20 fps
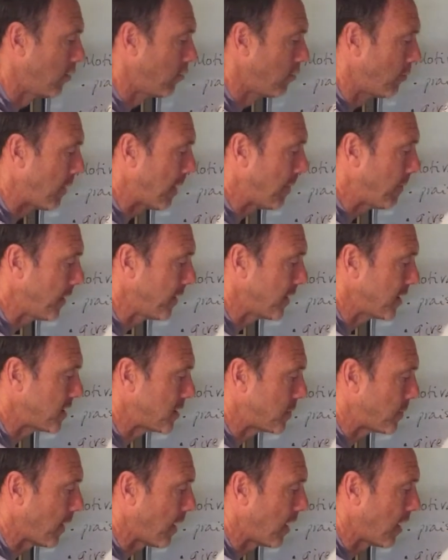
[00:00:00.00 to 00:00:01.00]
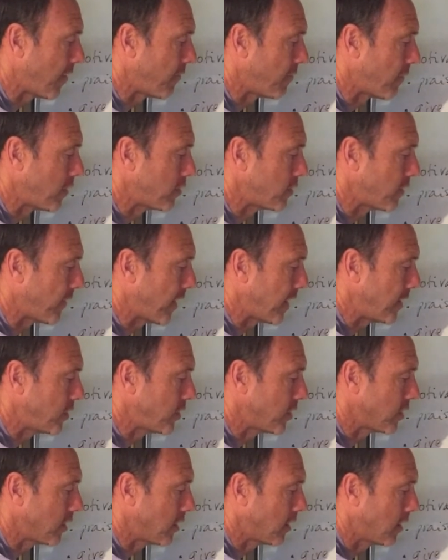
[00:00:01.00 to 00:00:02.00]
Remember, this is part of
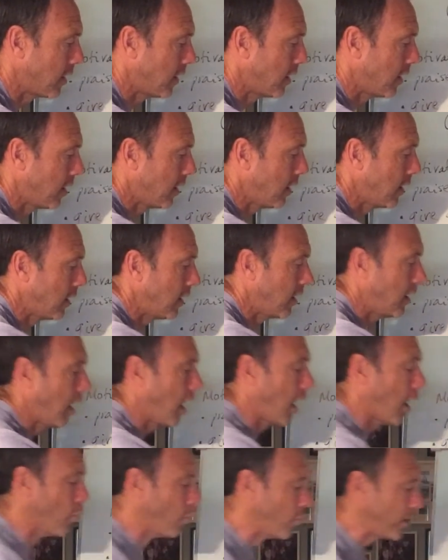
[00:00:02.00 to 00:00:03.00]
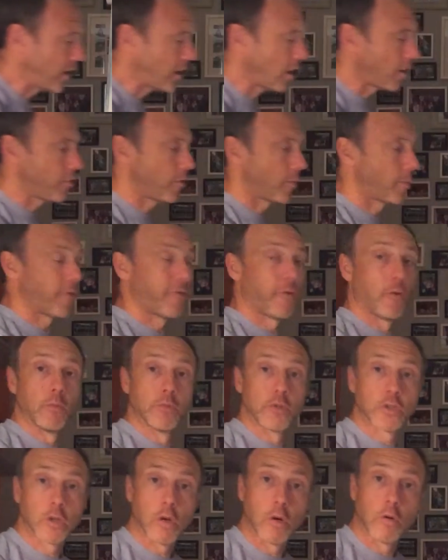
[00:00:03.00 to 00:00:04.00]
motivation, and we know that
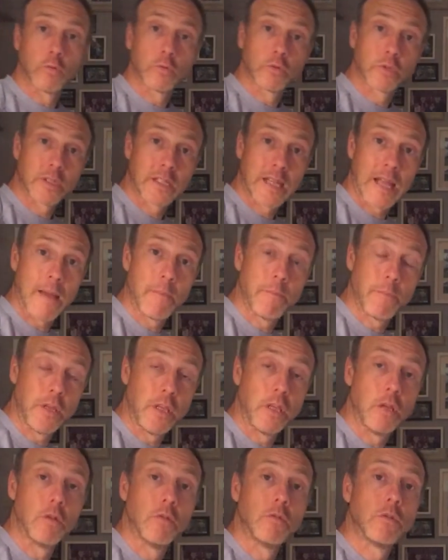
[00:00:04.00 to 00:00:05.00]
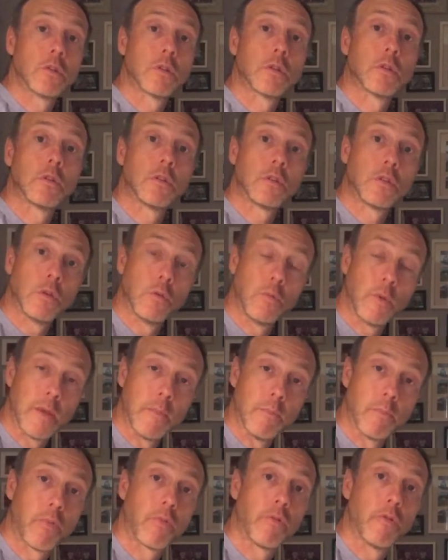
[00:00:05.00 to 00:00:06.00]
performance goals can be used to
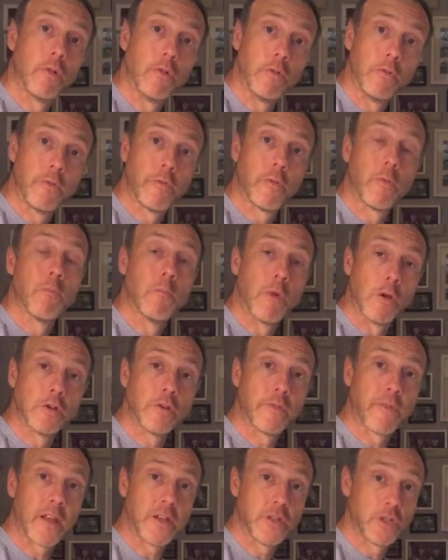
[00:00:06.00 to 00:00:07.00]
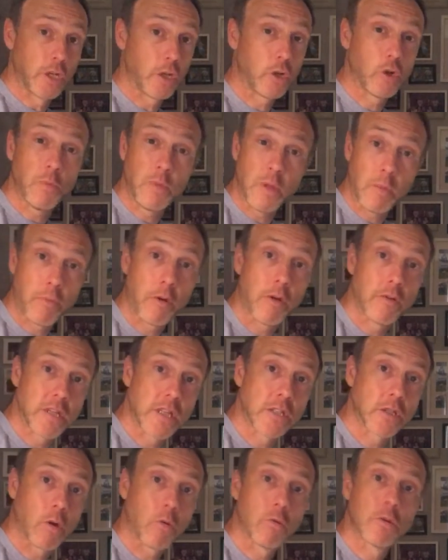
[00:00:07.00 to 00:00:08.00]
improve motivation. It could be a
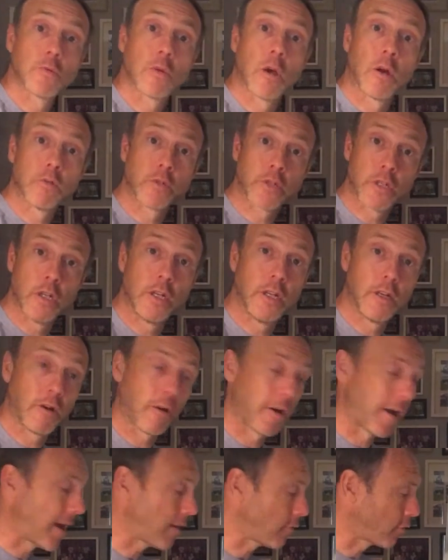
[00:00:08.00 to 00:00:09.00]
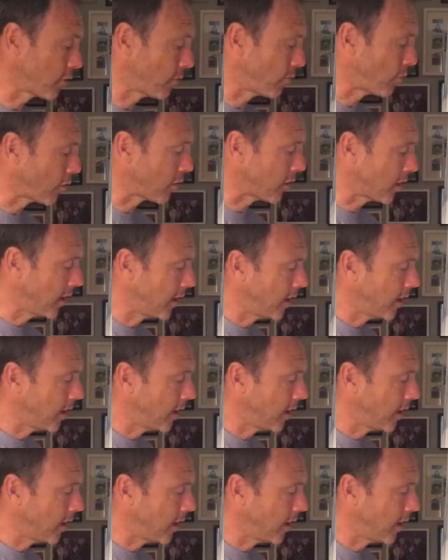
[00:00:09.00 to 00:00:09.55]
process goal as well, certainly not an outcome one,